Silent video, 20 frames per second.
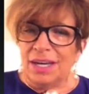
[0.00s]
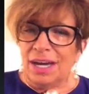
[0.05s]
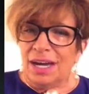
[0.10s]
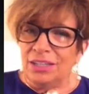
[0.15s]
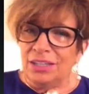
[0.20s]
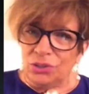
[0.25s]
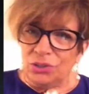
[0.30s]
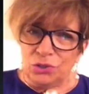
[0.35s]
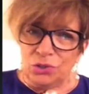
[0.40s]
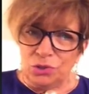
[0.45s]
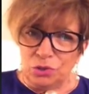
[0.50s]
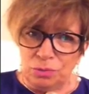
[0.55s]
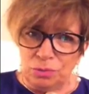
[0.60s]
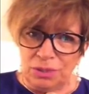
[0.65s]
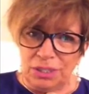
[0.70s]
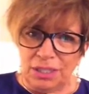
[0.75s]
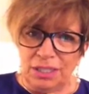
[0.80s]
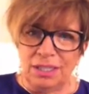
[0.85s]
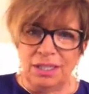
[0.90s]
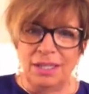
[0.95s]
I told you in the
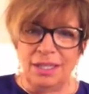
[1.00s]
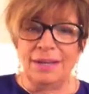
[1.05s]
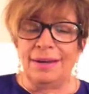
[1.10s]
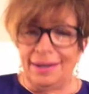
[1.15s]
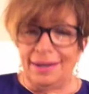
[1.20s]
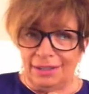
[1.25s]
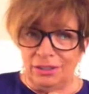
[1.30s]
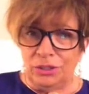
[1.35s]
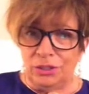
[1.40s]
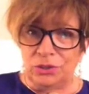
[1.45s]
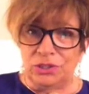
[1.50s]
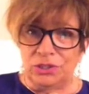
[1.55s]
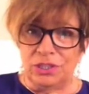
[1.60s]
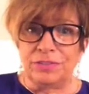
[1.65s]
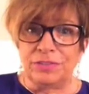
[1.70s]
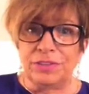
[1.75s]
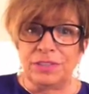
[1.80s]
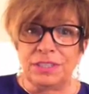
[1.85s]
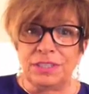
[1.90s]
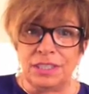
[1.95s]
beginning, I had low
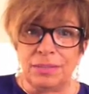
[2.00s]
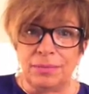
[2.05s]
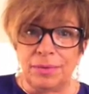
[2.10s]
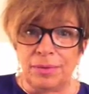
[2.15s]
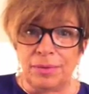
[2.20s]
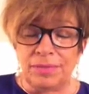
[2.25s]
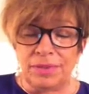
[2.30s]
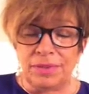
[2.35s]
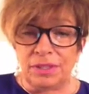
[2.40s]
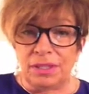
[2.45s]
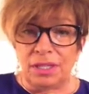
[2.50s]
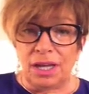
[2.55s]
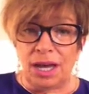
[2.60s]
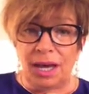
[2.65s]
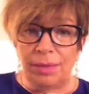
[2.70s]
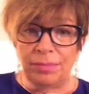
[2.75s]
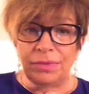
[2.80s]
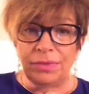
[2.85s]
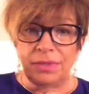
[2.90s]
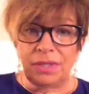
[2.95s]
self esteem
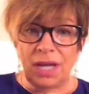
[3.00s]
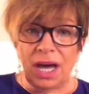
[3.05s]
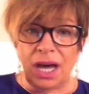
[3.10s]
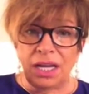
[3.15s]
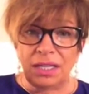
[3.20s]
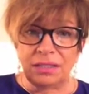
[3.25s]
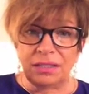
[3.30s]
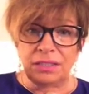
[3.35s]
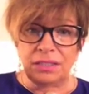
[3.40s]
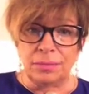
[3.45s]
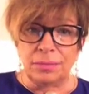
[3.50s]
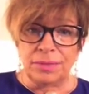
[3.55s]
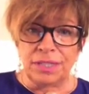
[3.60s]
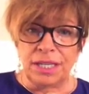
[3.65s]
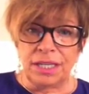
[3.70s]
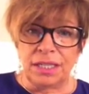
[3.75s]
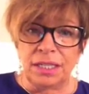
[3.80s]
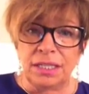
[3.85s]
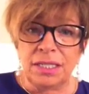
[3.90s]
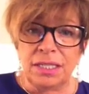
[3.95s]
um, the highest in the
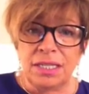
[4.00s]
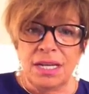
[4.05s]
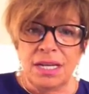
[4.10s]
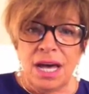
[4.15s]
planet.